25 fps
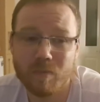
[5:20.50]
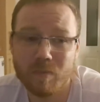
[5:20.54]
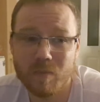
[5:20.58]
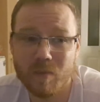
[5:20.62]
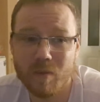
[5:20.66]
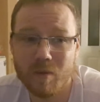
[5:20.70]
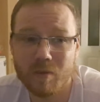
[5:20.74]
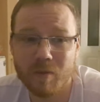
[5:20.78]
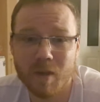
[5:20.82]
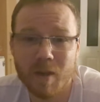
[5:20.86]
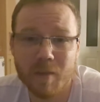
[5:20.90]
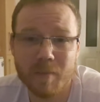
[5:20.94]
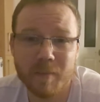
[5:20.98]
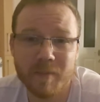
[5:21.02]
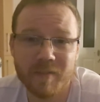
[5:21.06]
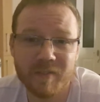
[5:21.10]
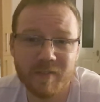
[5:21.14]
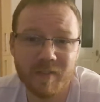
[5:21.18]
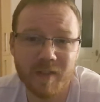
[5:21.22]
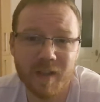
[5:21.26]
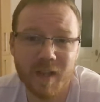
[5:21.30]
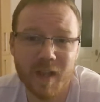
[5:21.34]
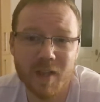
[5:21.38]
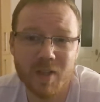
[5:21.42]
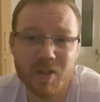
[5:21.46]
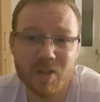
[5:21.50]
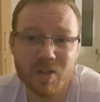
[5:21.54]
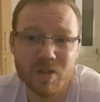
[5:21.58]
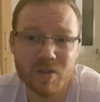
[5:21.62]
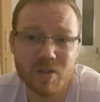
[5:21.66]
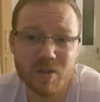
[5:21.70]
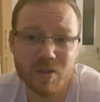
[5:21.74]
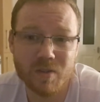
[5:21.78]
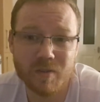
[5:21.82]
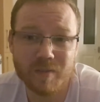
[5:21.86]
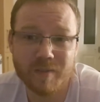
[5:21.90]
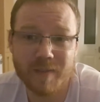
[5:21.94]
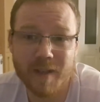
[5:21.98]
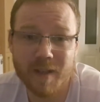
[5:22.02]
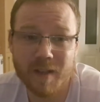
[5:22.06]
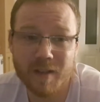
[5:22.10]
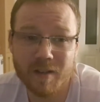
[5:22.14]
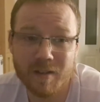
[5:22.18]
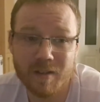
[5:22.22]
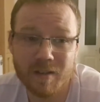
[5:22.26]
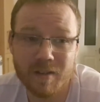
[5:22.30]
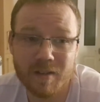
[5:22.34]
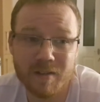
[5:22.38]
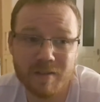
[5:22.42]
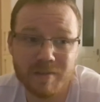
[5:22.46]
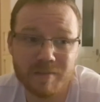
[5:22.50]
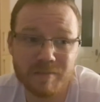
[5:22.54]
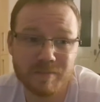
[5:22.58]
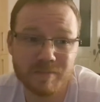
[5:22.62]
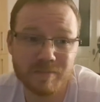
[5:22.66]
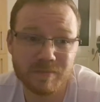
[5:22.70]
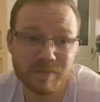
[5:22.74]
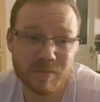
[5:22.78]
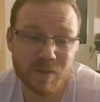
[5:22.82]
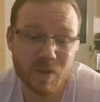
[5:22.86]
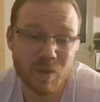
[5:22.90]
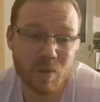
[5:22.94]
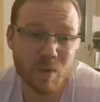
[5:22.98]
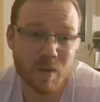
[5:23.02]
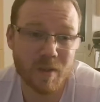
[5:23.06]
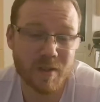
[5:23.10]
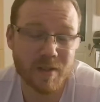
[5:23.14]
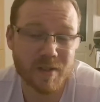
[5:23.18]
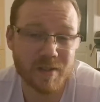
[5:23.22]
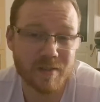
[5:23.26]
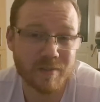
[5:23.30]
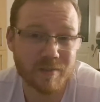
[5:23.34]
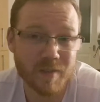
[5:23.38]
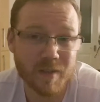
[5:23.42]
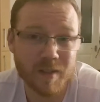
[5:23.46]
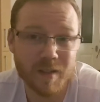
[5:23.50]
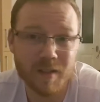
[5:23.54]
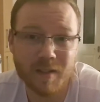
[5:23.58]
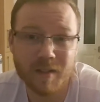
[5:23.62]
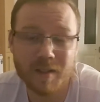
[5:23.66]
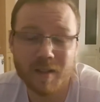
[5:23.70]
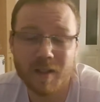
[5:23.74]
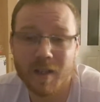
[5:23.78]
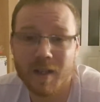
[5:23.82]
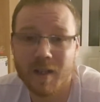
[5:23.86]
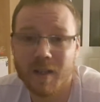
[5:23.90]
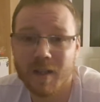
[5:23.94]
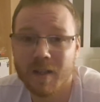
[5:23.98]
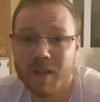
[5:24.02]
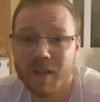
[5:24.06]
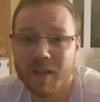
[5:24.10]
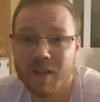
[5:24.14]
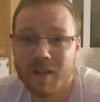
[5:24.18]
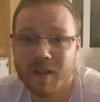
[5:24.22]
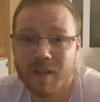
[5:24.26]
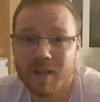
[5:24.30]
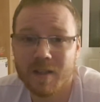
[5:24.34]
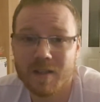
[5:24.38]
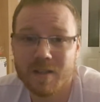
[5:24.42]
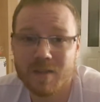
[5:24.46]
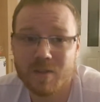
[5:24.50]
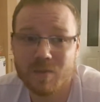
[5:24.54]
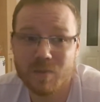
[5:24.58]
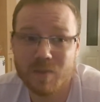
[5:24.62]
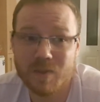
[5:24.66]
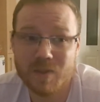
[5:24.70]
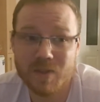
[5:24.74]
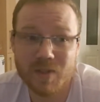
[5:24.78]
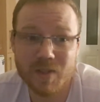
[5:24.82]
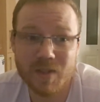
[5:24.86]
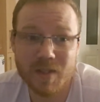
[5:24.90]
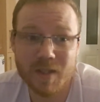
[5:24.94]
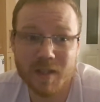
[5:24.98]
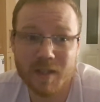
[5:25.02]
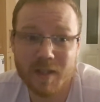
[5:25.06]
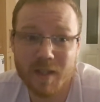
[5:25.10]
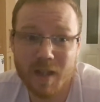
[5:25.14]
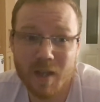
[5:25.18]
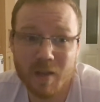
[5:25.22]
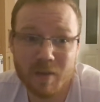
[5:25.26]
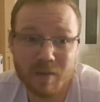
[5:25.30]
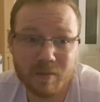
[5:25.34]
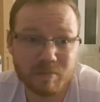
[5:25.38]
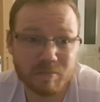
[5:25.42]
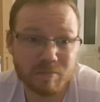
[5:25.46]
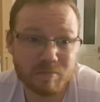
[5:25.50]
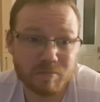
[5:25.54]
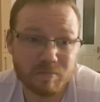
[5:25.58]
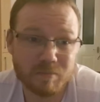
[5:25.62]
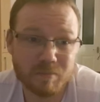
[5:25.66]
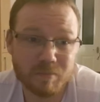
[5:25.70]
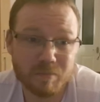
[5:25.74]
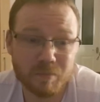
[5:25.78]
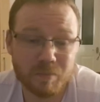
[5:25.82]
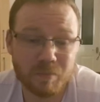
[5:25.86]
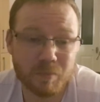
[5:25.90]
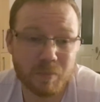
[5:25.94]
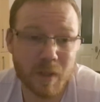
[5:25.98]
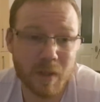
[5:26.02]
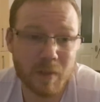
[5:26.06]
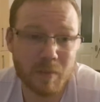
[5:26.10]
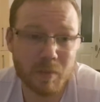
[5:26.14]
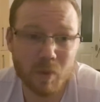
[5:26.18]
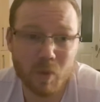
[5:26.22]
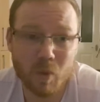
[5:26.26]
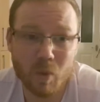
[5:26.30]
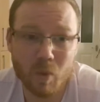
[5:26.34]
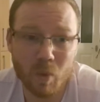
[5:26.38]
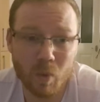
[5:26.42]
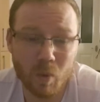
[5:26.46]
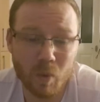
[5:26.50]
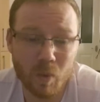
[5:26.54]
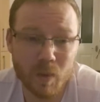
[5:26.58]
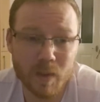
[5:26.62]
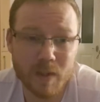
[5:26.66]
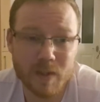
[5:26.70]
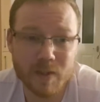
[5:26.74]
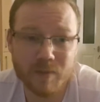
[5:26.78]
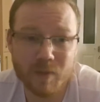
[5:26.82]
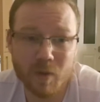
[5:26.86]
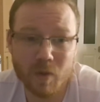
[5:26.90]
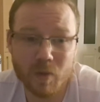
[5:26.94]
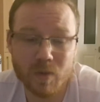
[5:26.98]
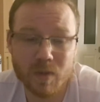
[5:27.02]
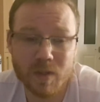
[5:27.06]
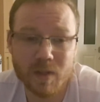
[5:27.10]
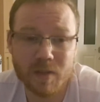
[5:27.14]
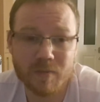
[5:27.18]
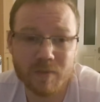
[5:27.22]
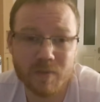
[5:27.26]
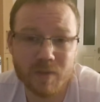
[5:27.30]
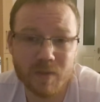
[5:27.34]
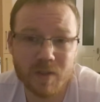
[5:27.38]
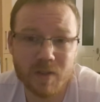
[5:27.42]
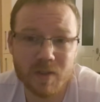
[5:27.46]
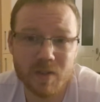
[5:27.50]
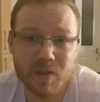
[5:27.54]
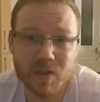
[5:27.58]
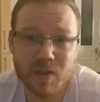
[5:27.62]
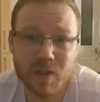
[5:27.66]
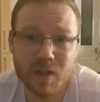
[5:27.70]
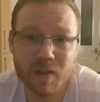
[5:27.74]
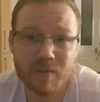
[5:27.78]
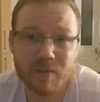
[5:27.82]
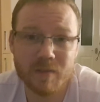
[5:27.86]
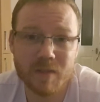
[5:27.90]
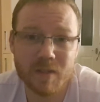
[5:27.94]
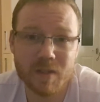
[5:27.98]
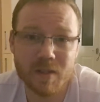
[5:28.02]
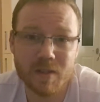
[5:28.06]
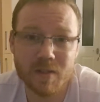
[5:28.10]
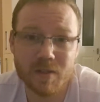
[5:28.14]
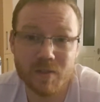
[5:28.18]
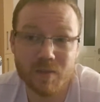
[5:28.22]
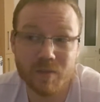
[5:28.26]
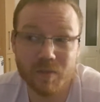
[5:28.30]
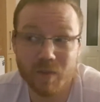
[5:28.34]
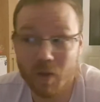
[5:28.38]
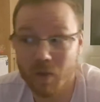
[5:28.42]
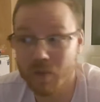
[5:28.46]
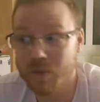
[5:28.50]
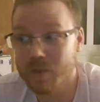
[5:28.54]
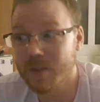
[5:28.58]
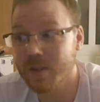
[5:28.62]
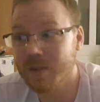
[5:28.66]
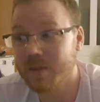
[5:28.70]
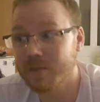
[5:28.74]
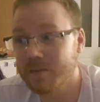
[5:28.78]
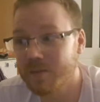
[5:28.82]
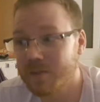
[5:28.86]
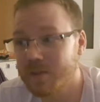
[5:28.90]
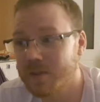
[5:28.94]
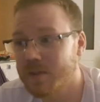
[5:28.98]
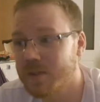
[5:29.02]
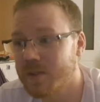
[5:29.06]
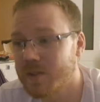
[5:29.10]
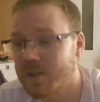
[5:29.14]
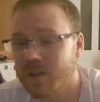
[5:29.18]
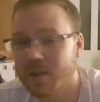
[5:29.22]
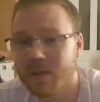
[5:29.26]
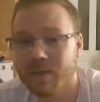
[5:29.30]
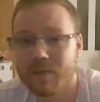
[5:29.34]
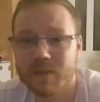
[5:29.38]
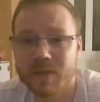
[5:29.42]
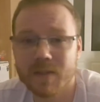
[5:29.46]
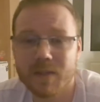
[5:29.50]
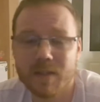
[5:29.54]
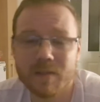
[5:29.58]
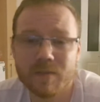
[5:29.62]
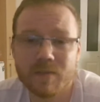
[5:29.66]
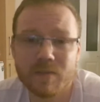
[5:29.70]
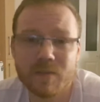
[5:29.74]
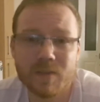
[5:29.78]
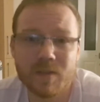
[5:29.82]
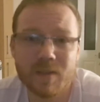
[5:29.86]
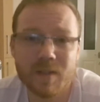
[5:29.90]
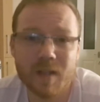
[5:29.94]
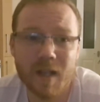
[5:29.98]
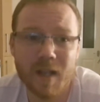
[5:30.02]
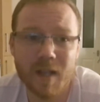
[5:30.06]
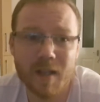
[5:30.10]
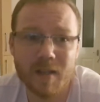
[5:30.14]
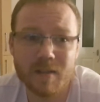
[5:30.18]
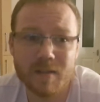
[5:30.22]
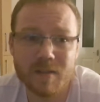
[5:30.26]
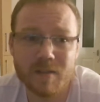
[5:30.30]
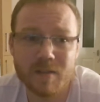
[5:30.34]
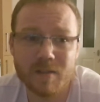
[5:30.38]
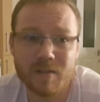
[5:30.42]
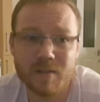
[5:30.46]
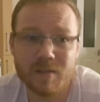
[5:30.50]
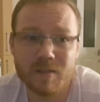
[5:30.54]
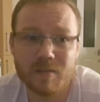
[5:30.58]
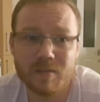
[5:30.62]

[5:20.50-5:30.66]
The ramifications of that are quite severe. So we're seeing that people who always voted for conservatives voted for conservatives and